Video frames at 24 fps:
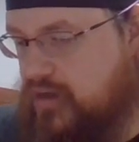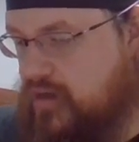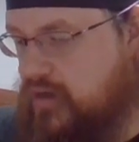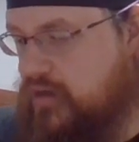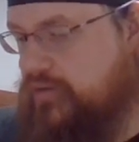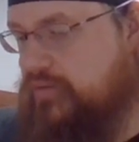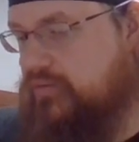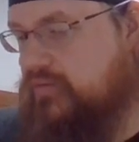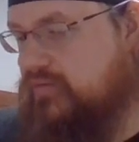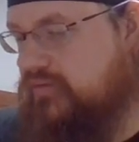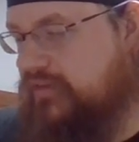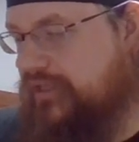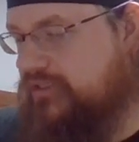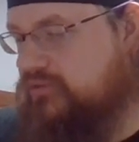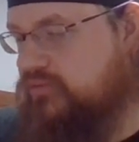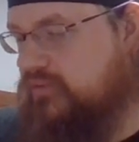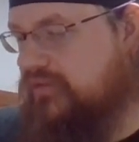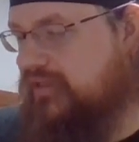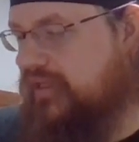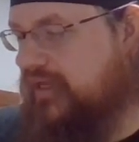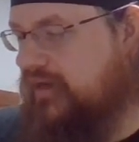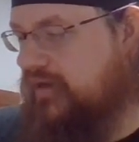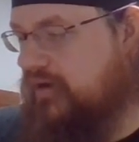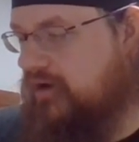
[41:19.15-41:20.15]
Oh, that's
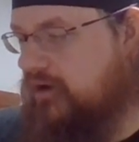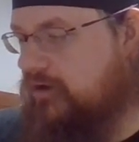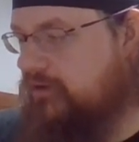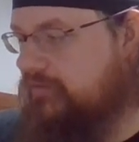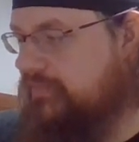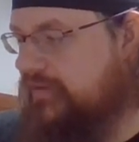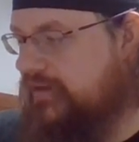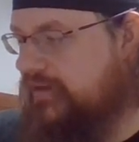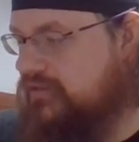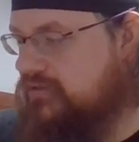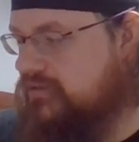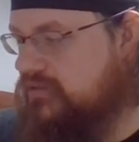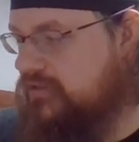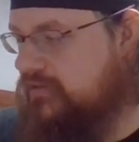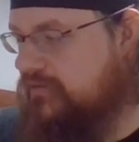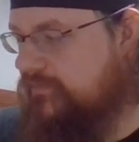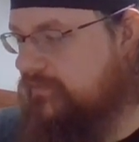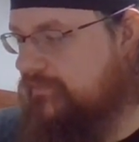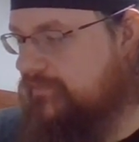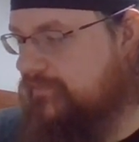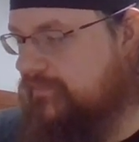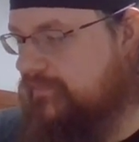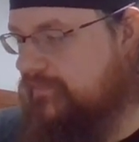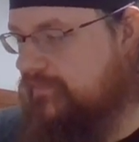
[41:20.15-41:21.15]
what that heart means.
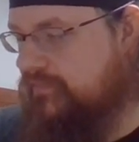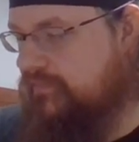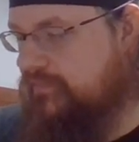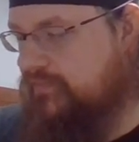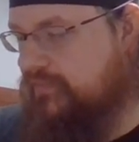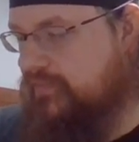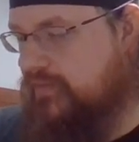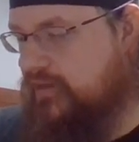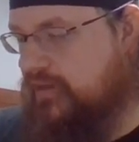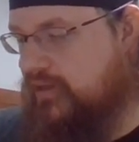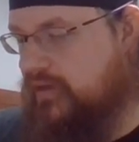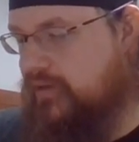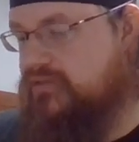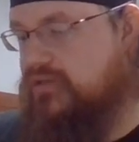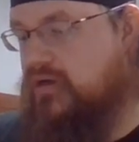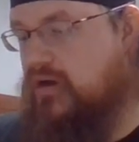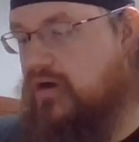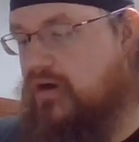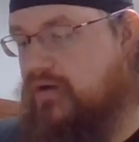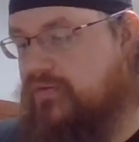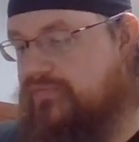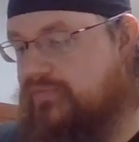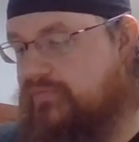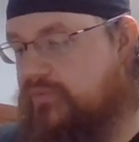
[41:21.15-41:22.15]
There's the
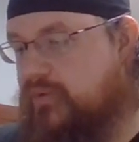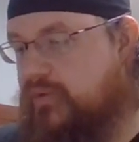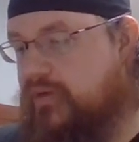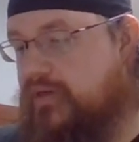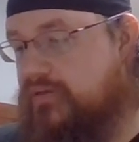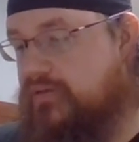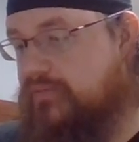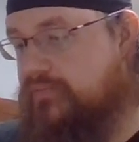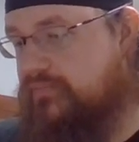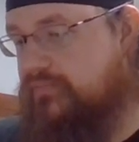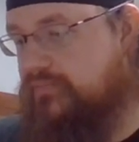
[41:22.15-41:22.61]
heart from Twitter.